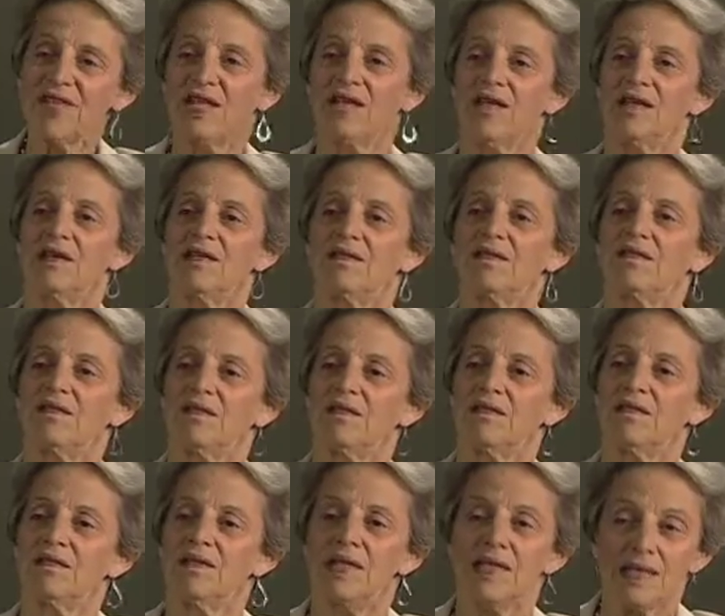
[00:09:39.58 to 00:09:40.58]
to kill
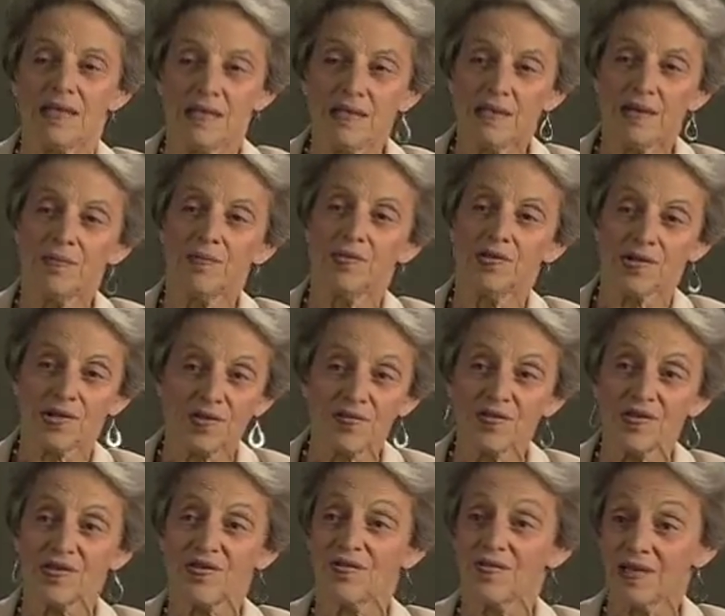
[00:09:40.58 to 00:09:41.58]
these numbers of
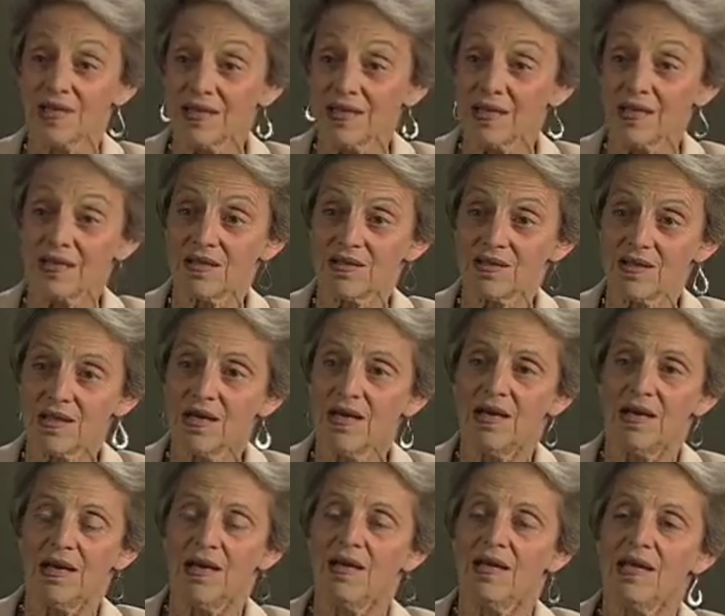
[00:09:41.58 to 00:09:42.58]
civilians?
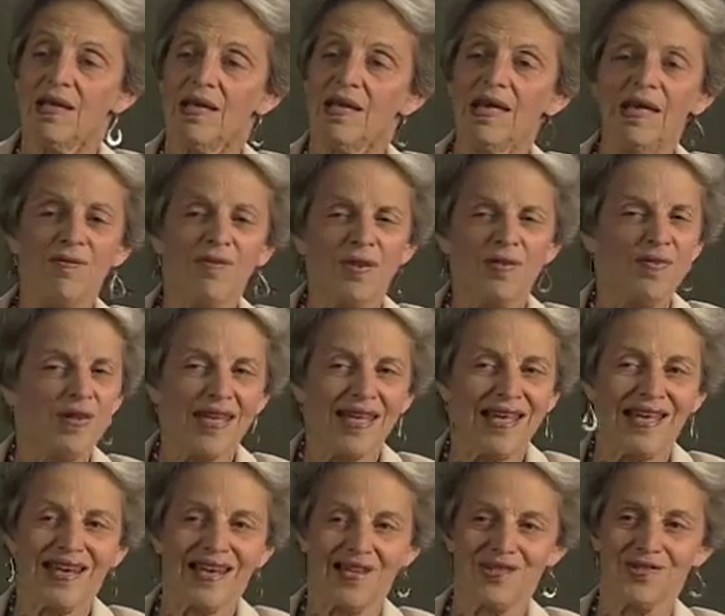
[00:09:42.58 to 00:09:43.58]
Even if he
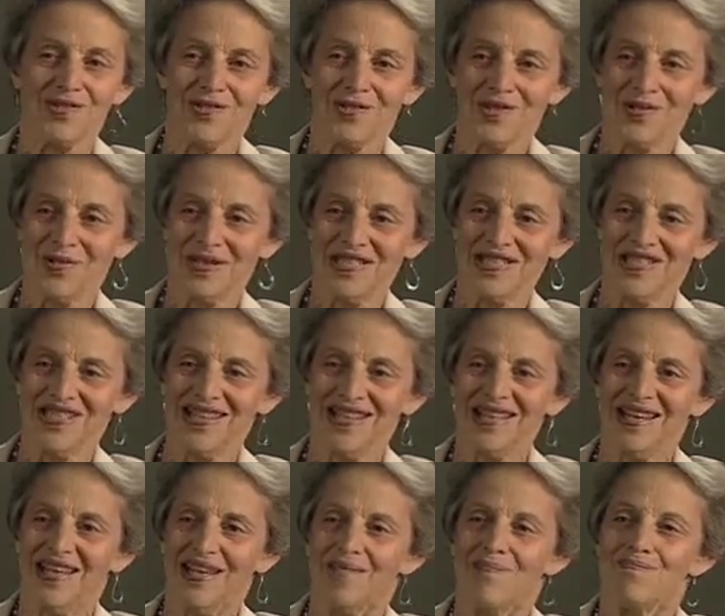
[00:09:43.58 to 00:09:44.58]
can't answer the
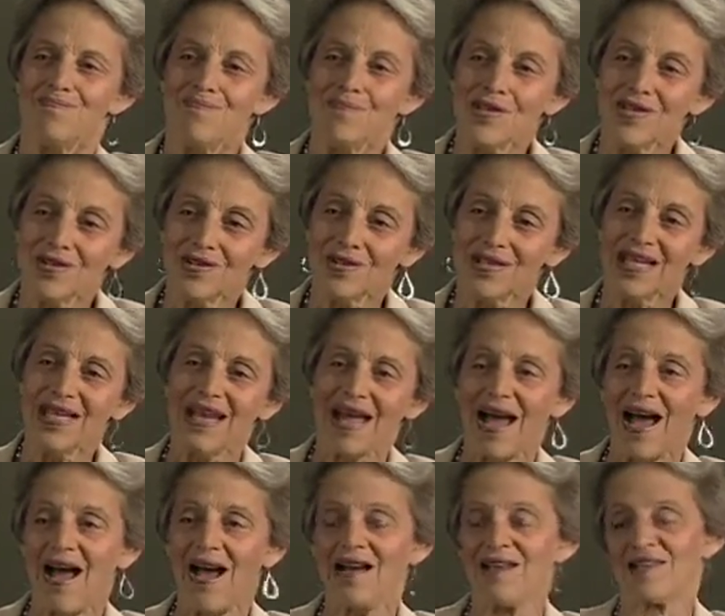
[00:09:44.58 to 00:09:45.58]
question, merely
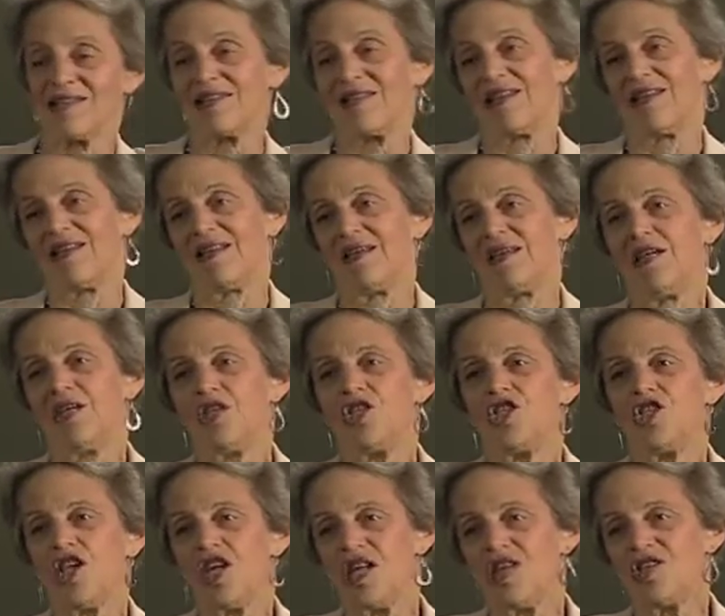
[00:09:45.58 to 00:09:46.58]
asking
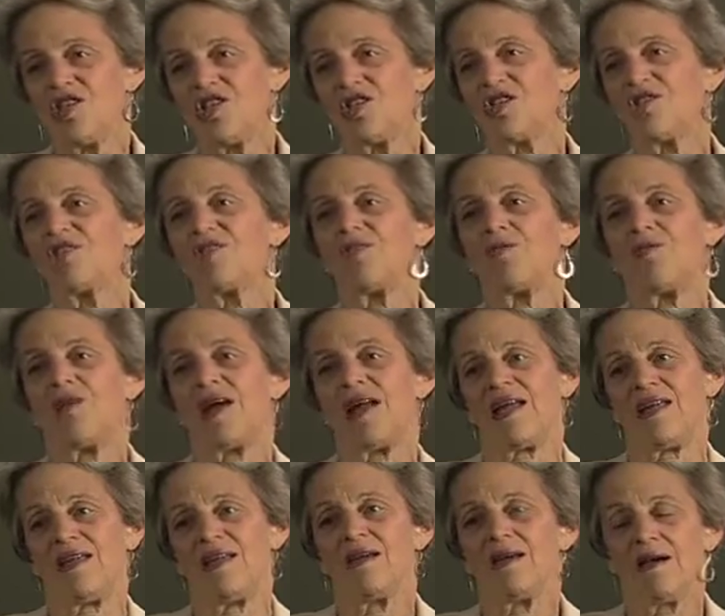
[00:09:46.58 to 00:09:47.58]
changes the way
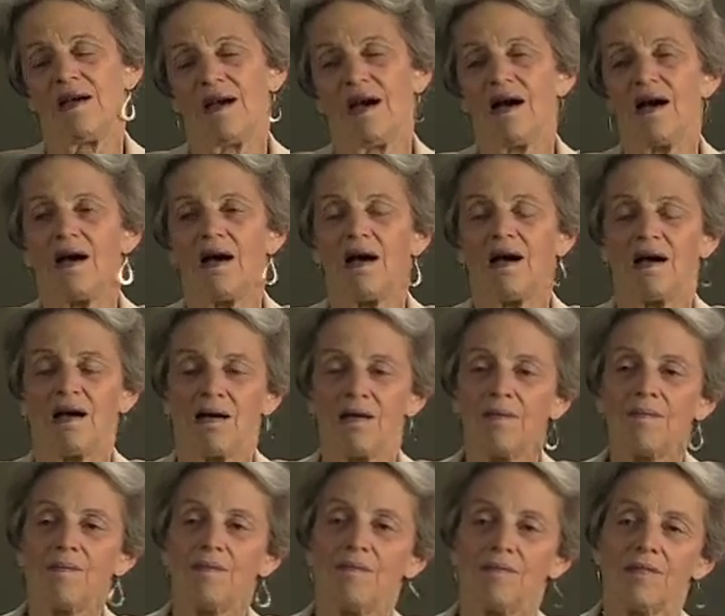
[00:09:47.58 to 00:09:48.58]

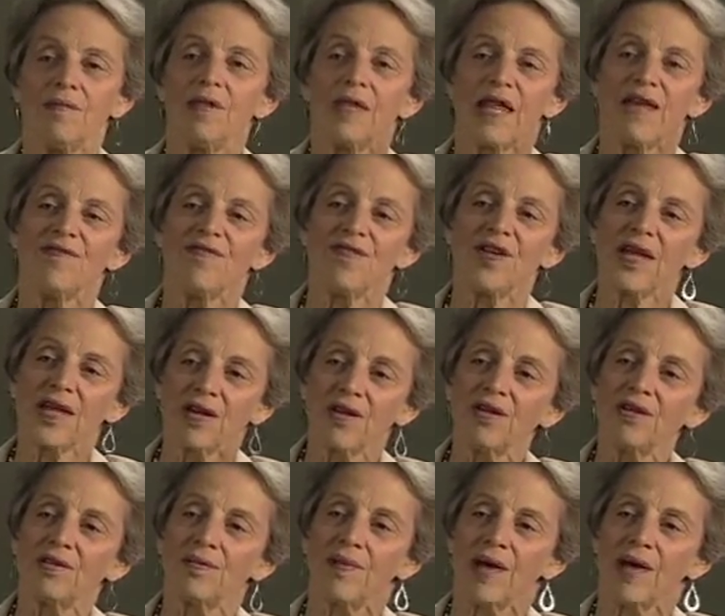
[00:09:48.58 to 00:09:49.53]
they fight on the